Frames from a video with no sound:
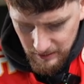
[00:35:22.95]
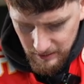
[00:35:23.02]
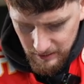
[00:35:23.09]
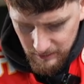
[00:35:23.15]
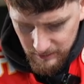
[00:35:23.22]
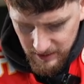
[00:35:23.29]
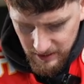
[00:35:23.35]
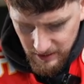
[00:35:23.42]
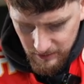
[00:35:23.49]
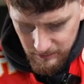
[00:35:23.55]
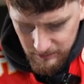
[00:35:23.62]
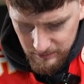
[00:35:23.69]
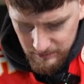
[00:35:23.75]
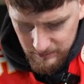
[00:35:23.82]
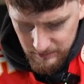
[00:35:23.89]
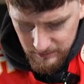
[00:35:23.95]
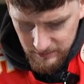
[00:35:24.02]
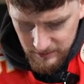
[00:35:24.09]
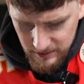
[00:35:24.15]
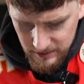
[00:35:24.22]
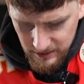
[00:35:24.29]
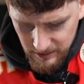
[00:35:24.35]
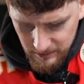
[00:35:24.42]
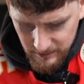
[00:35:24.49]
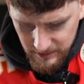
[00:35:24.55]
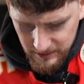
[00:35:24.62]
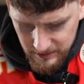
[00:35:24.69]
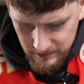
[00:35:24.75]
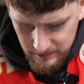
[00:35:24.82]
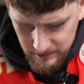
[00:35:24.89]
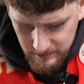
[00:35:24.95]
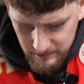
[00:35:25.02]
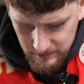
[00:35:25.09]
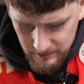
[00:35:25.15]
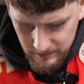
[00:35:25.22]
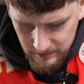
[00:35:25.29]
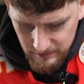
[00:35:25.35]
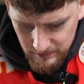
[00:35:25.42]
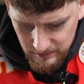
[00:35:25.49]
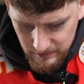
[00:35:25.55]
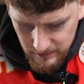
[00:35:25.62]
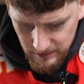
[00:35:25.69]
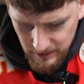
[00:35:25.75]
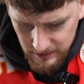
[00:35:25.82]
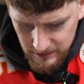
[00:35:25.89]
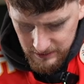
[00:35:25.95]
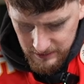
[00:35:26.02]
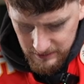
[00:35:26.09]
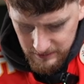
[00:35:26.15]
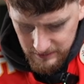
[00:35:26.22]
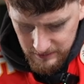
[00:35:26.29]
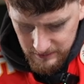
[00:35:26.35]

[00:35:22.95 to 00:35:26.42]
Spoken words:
Here we go. Is that the one? Yes.